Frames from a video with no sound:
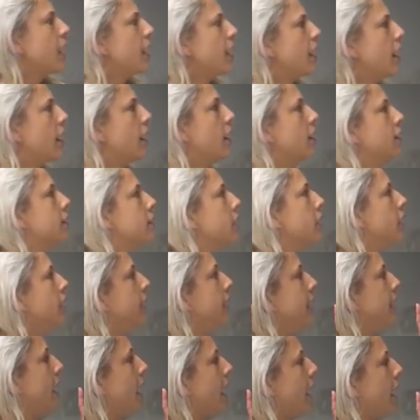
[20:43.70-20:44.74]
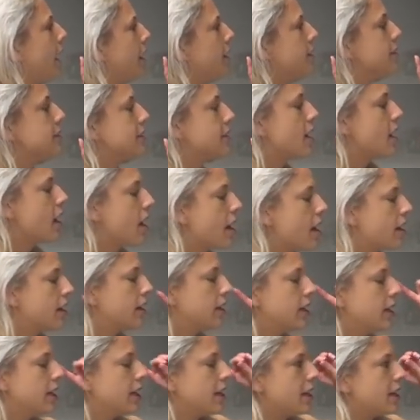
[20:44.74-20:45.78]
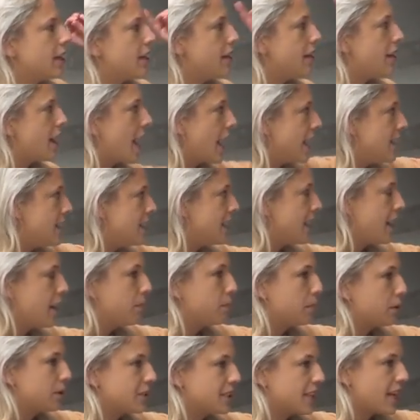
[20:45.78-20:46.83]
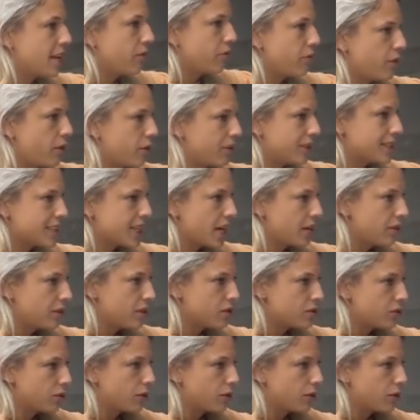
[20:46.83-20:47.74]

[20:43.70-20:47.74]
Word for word: and he has ninety-eight percent focus out the